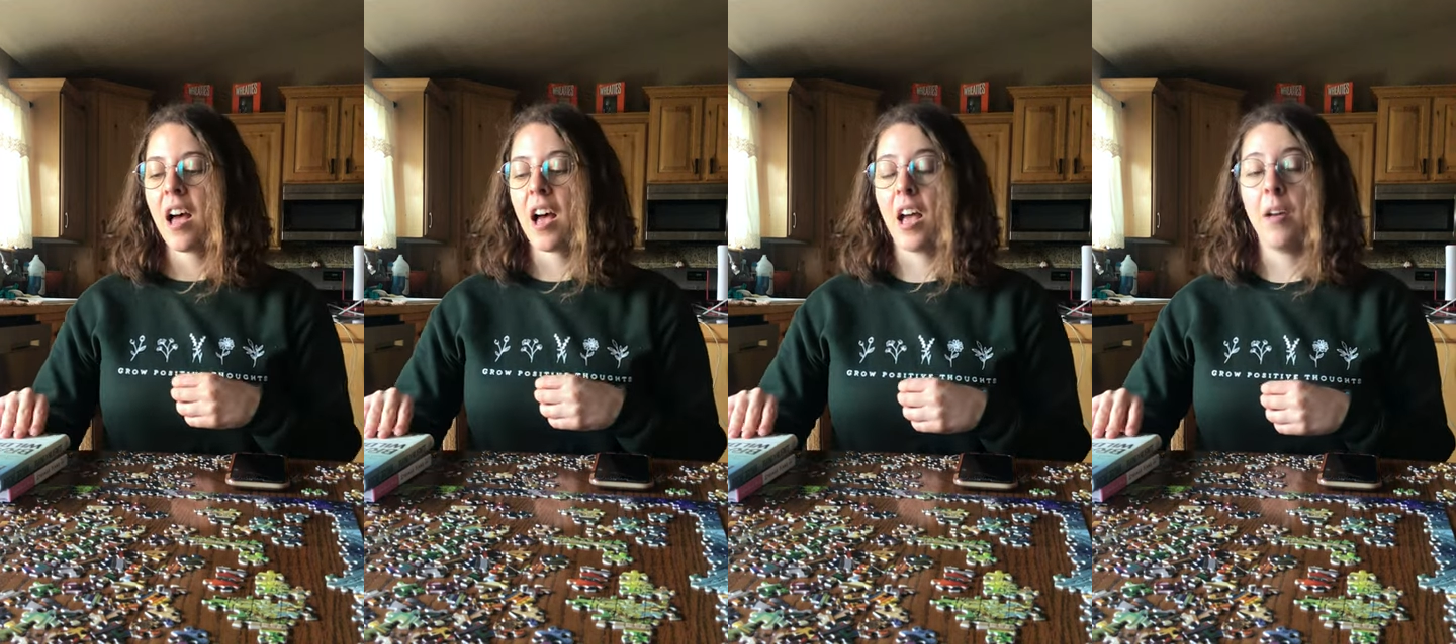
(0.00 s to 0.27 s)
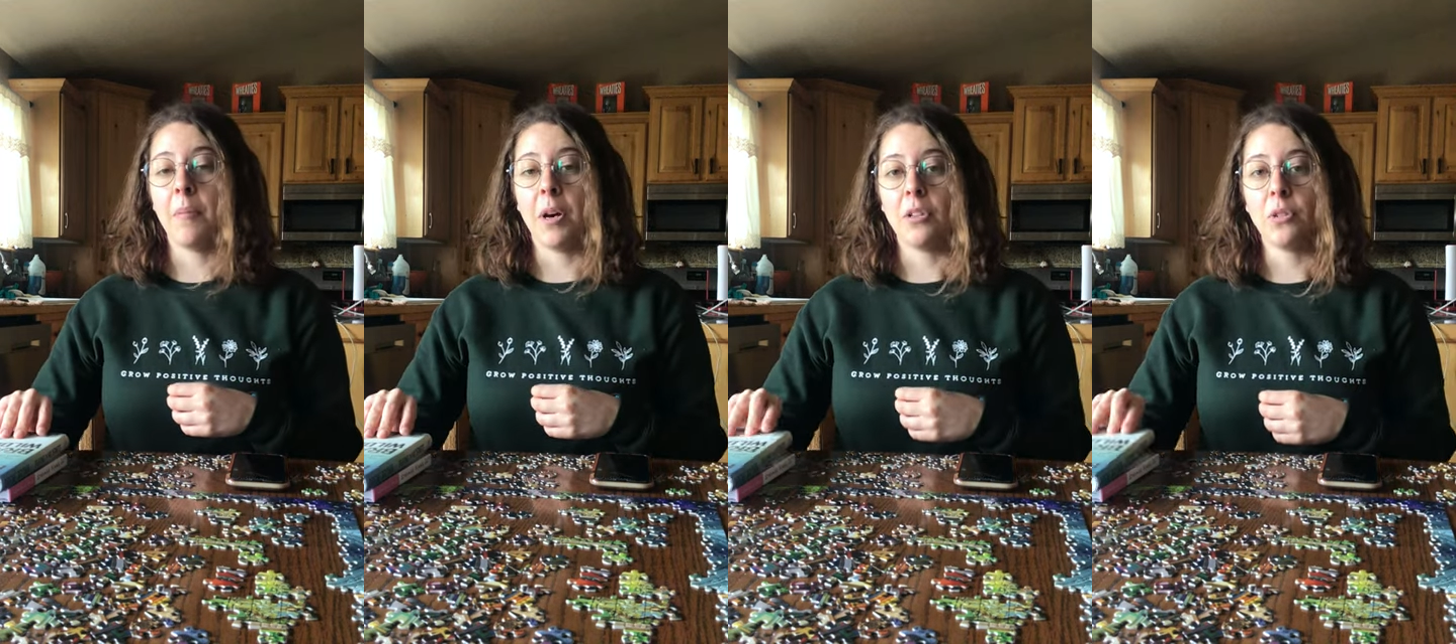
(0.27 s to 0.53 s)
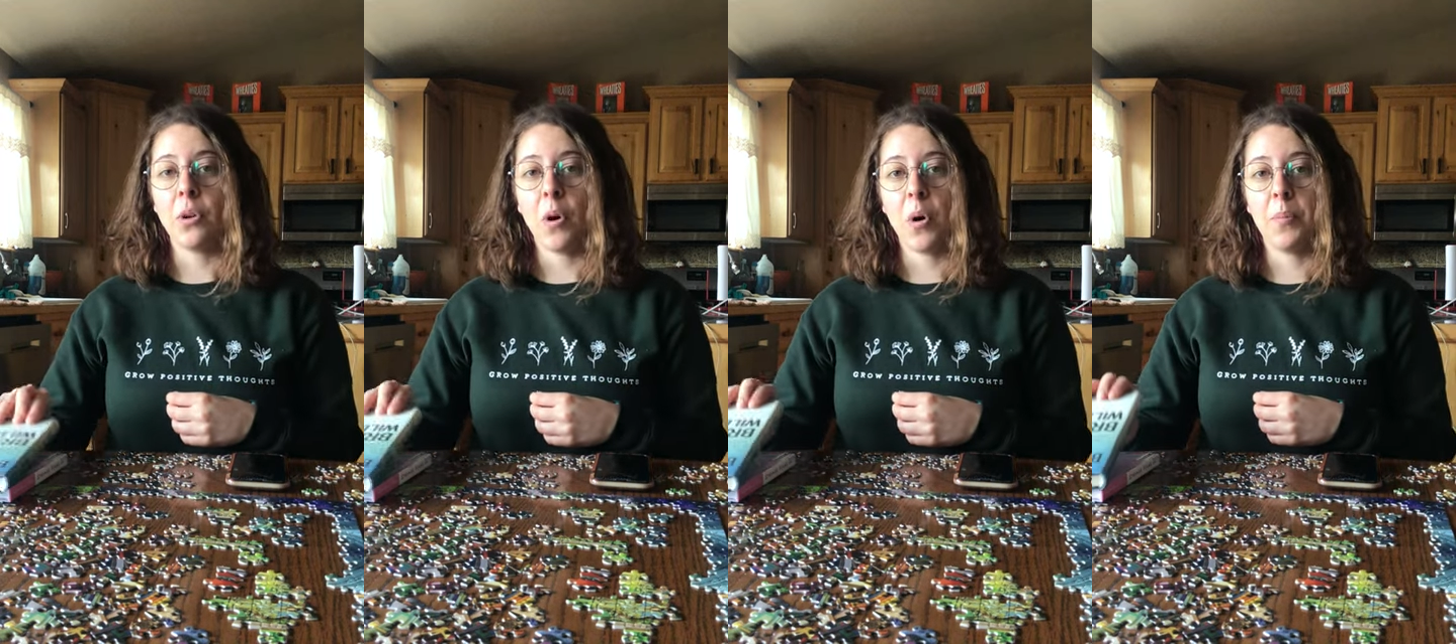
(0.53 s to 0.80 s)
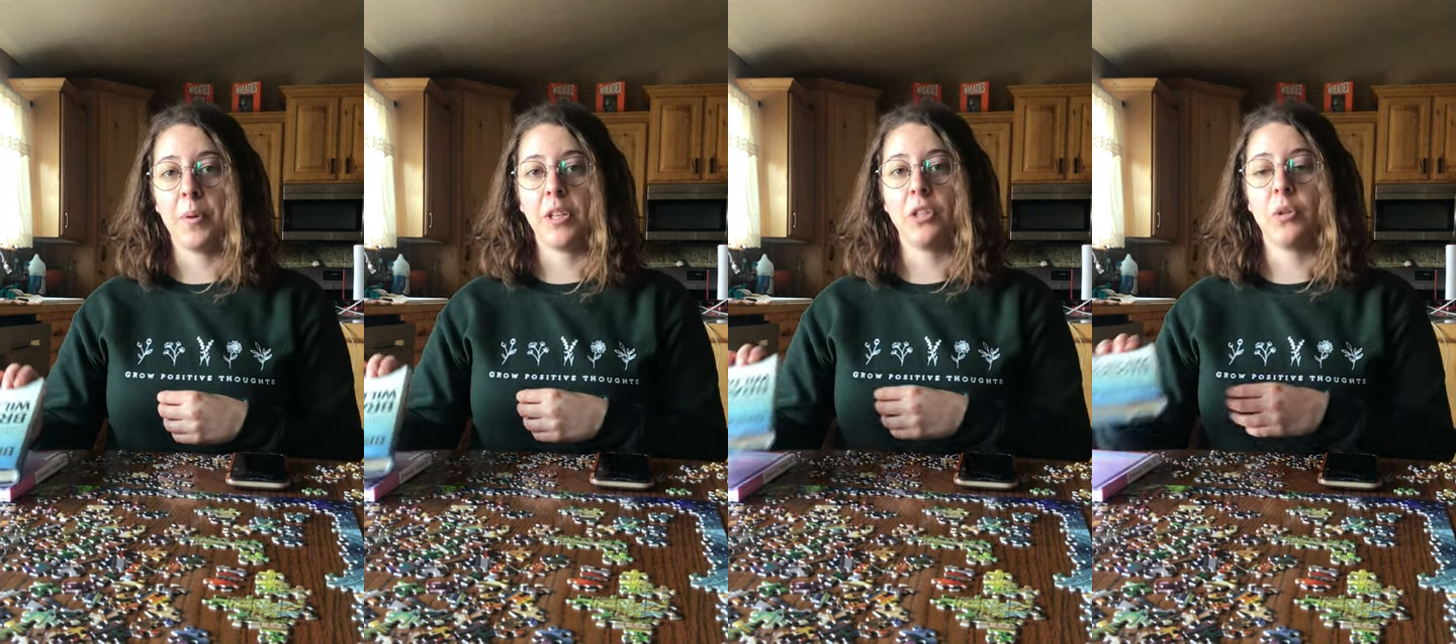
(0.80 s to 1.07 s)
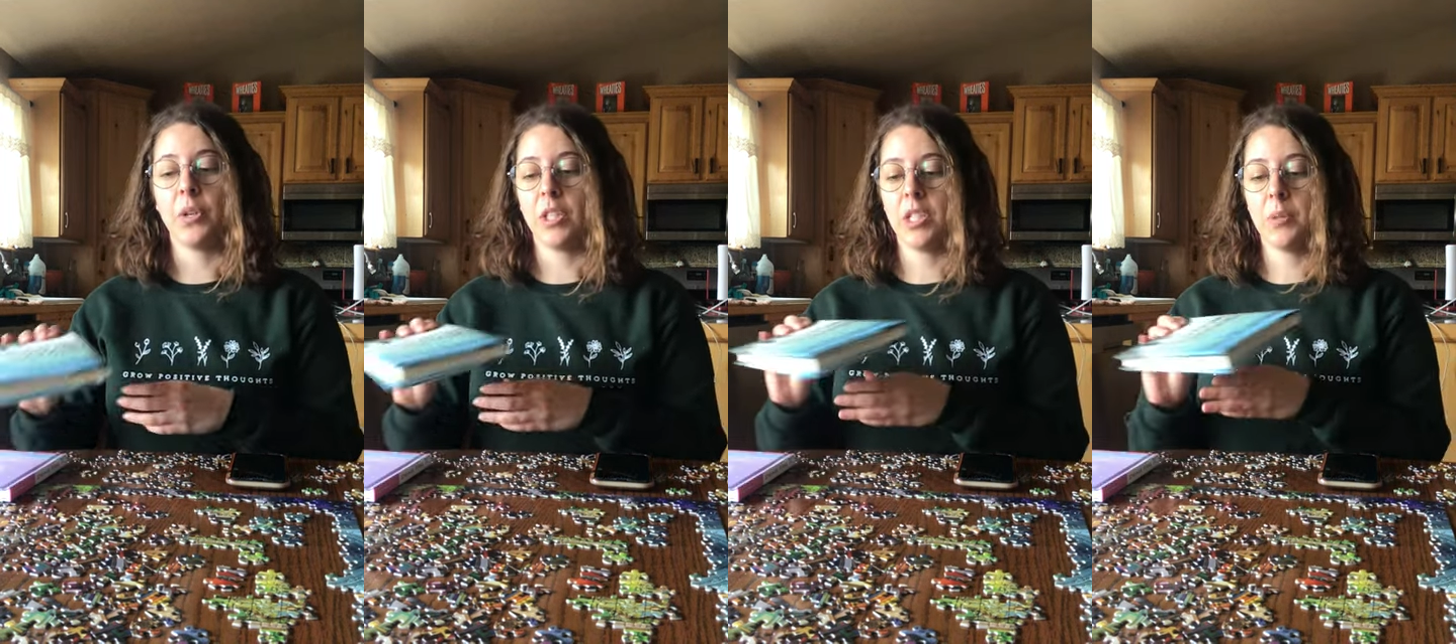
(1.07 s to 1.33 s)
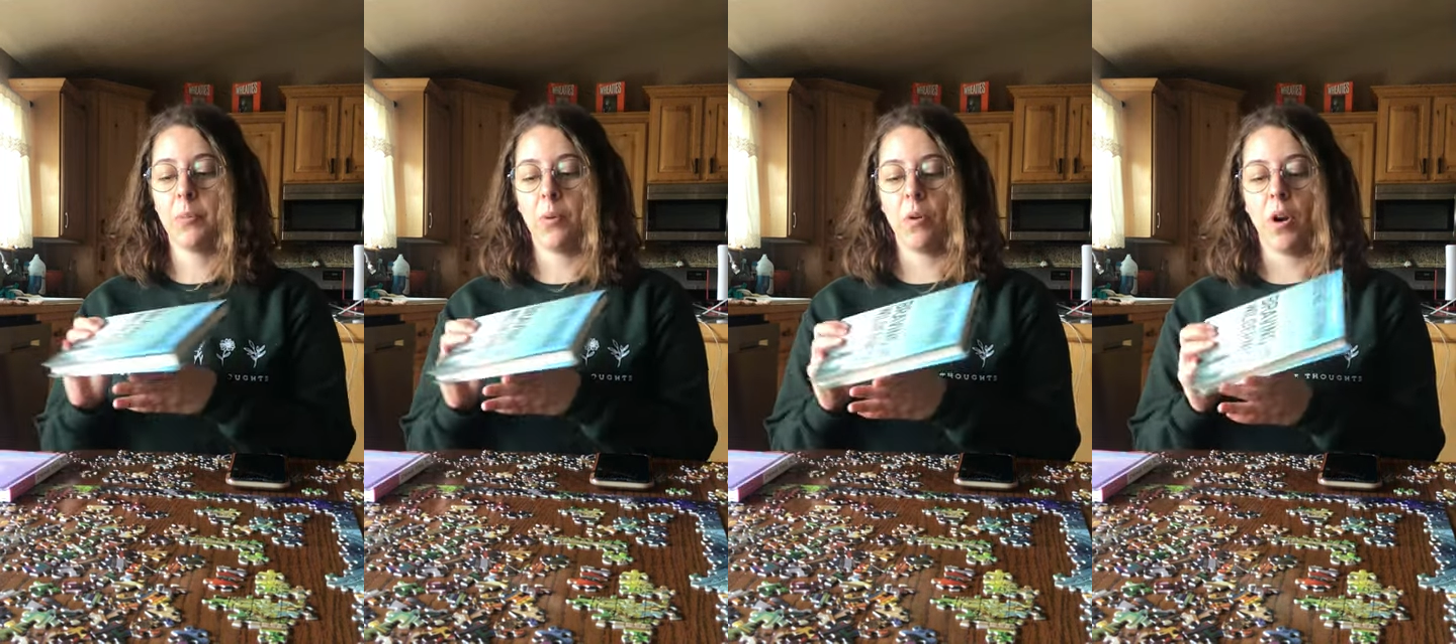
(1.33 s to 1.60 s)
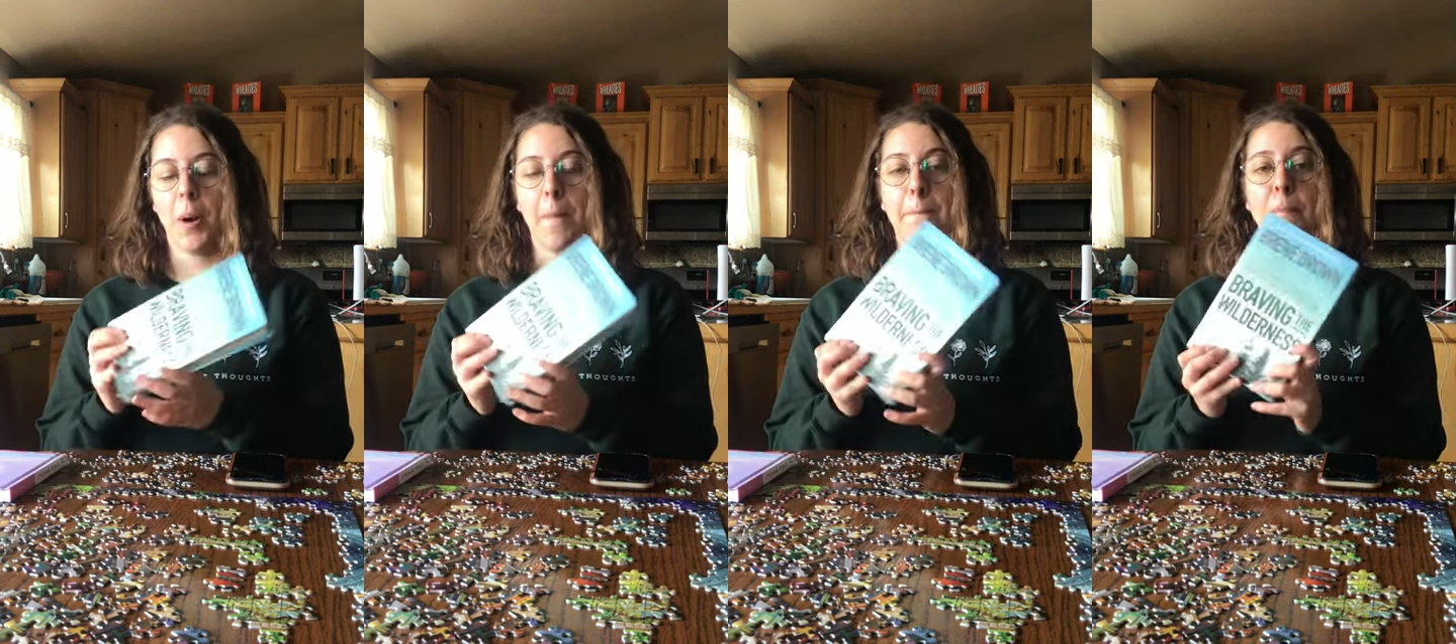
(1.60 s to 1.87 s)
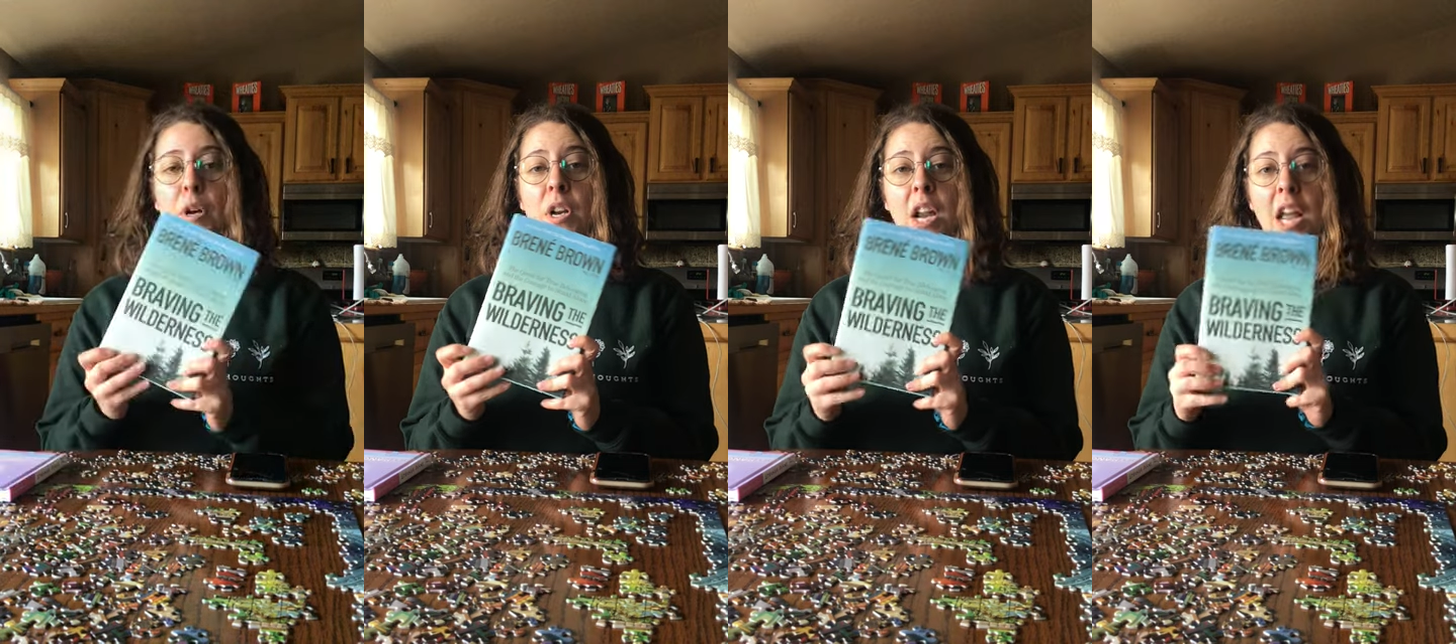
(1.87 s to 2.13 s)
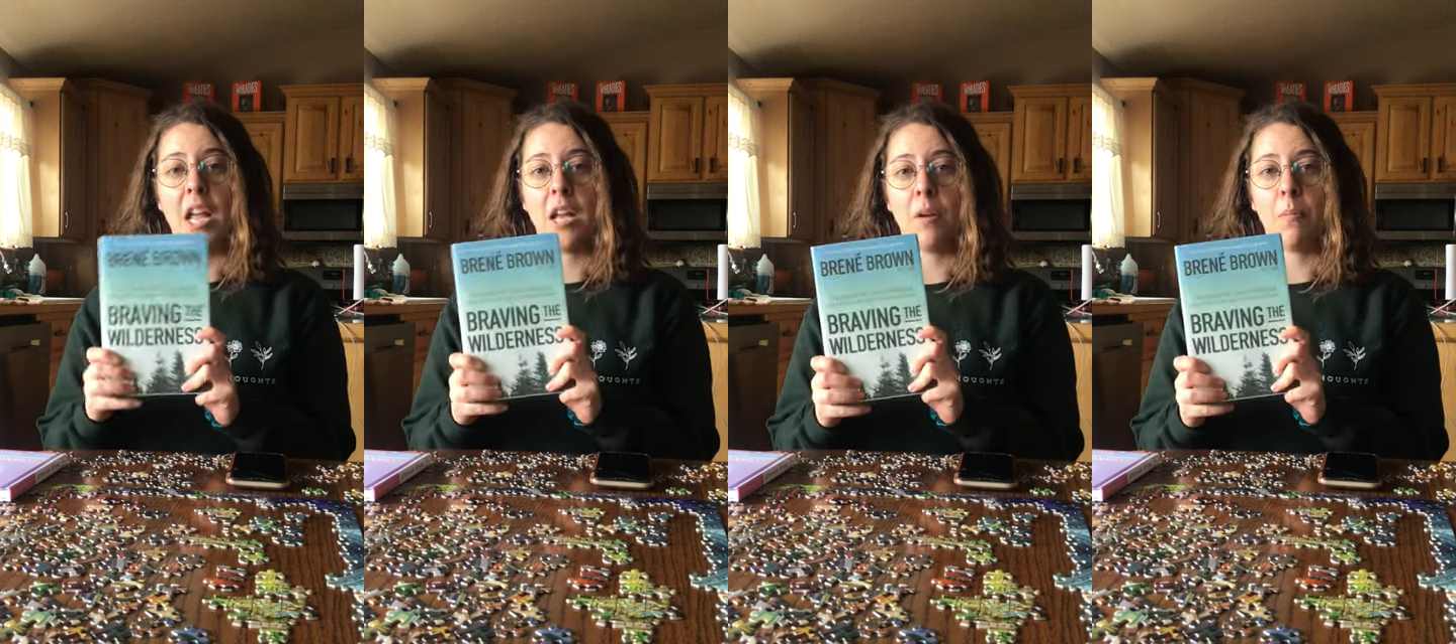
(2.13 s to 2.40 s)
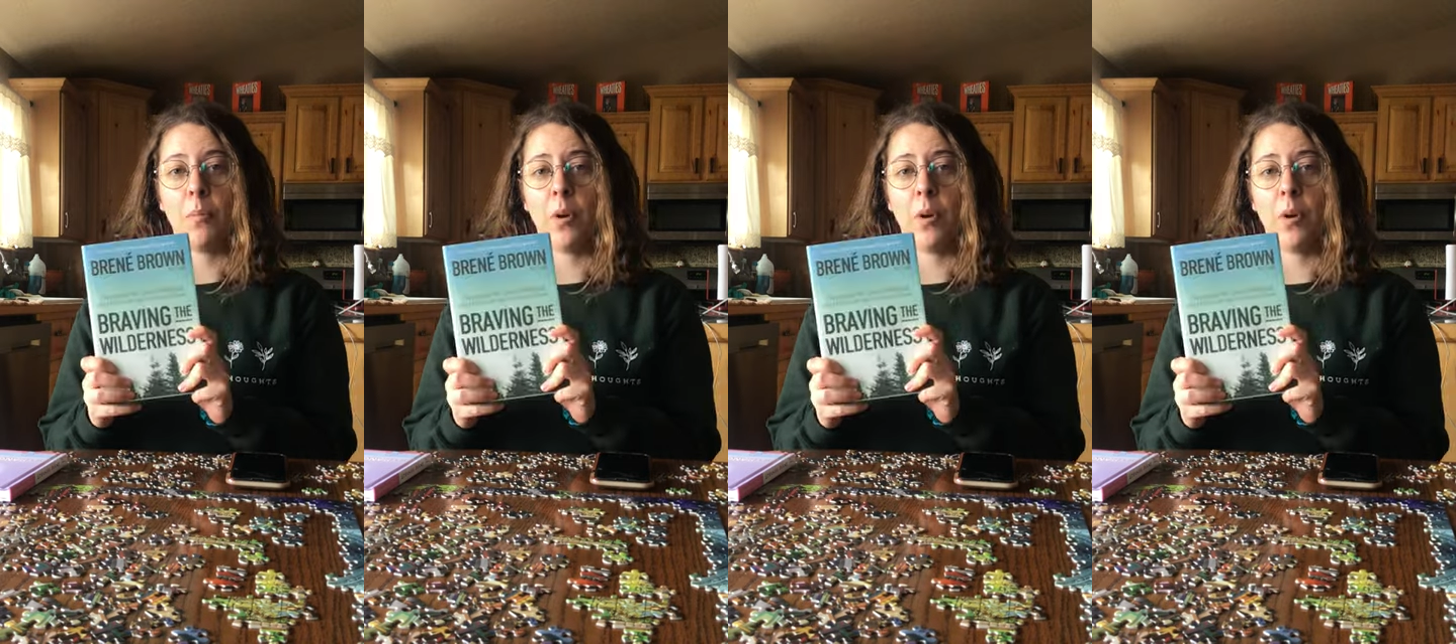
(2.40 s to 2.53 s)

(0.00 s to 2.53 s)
I am also hoping to explore Brene,